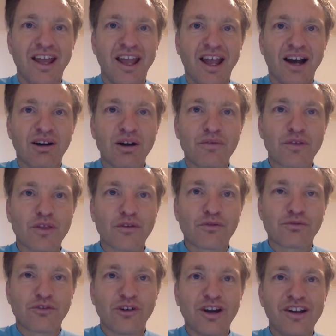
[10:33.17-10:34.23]
However, the
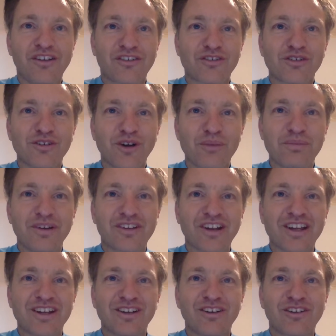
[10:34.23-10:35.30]
phrase should not be
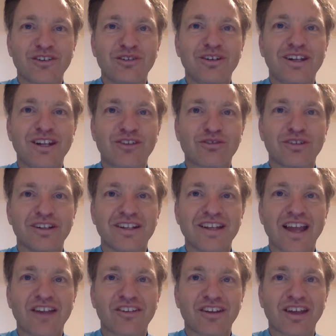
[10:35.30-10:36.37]
taken too literally,
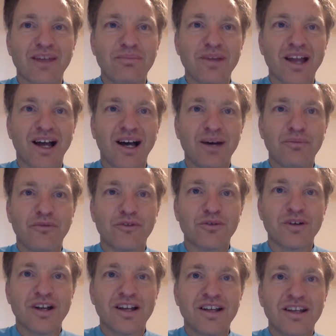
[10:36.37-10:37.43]
as it can be
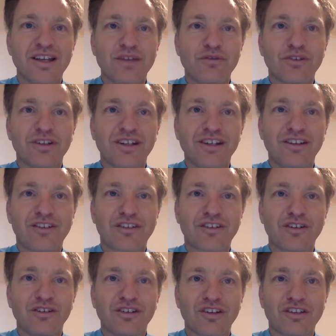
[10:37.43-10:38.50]
harmful if it leads
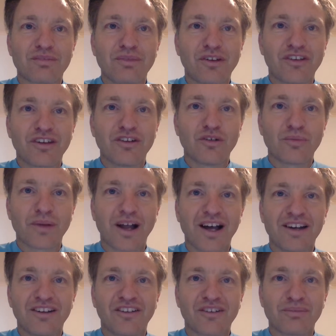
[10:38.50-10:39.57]
to dismissing your
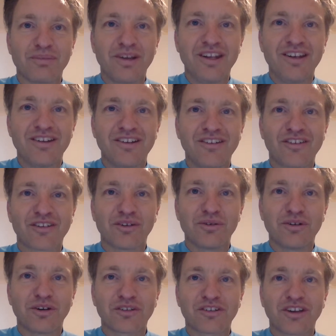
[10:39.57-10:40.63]
partner's opinions or
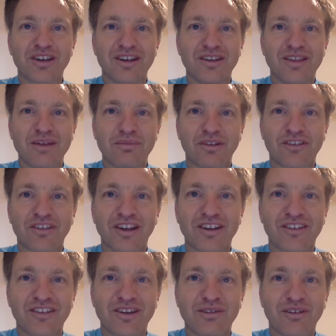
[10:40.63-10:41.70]
not taking their
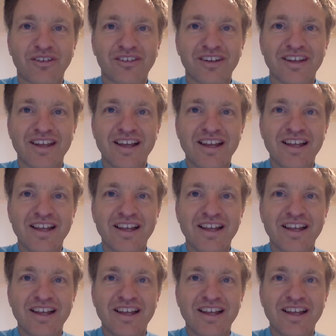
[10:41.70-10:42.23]
mistakes seriously.